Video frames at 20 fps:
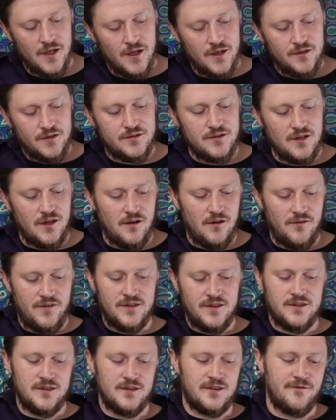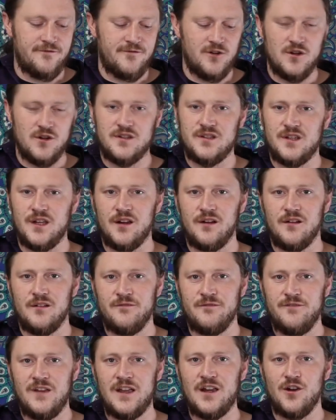So this is the first
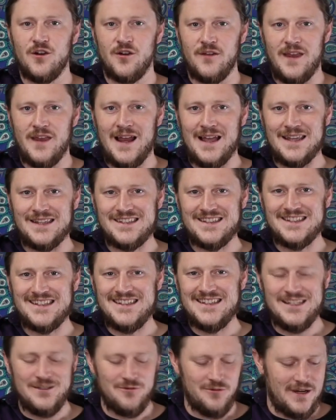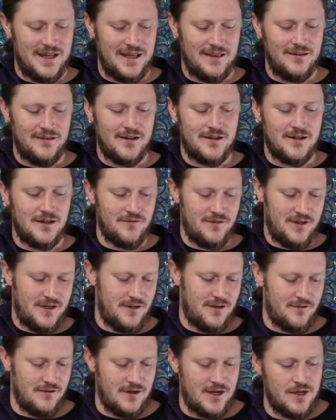finger that I see when I look over
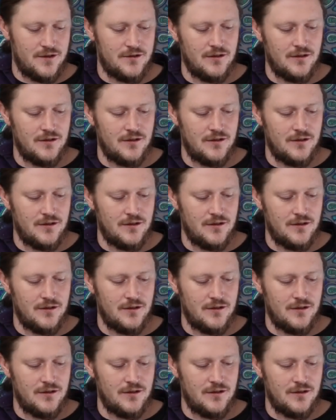here, right?